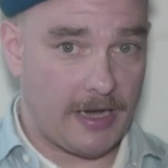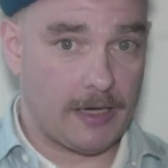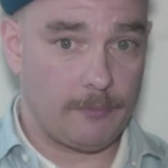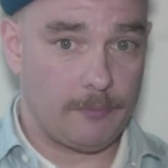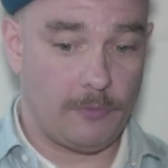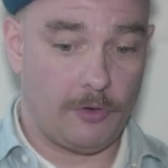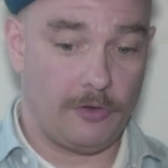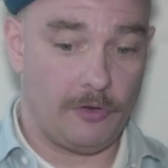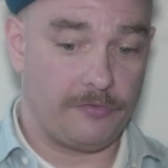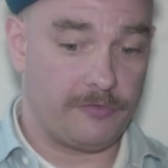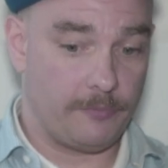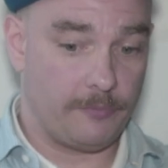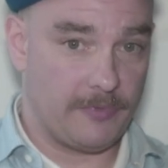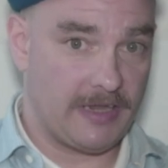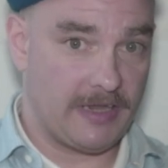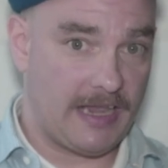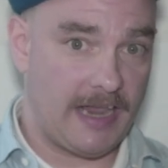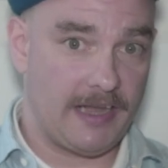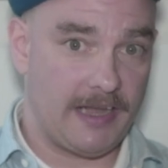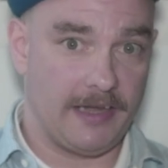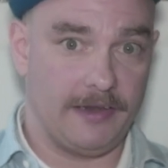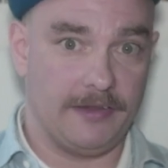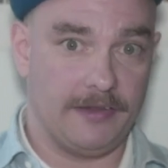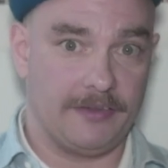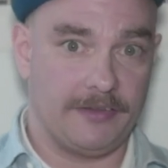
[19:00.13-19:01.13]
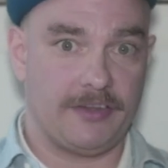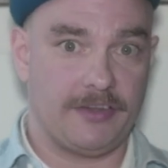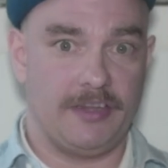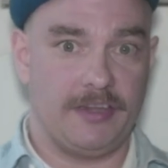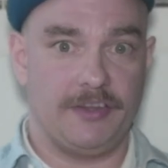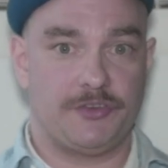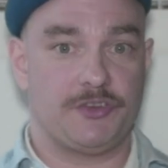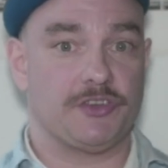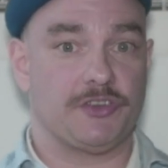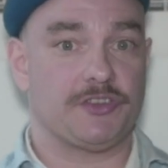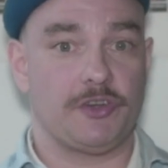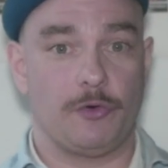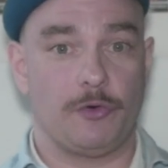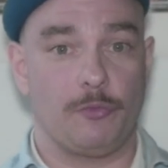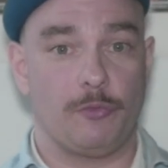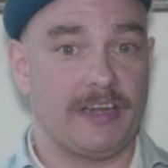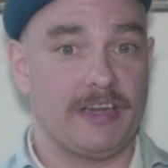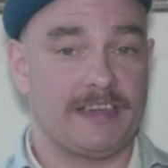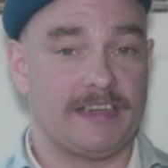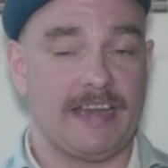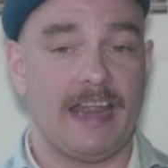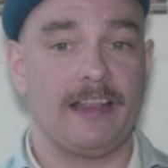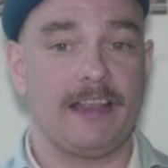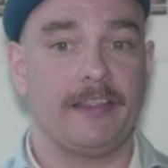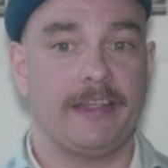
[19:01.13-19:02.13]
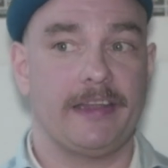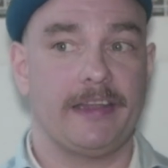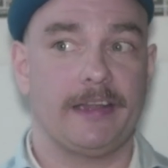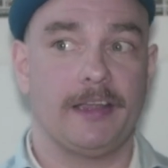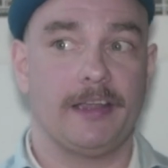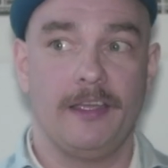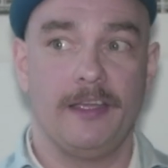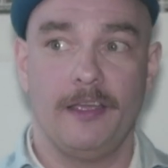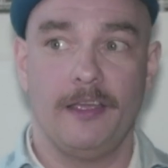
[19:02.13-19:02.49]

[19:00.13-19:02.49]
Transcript: Ball from the 80s is just a retelling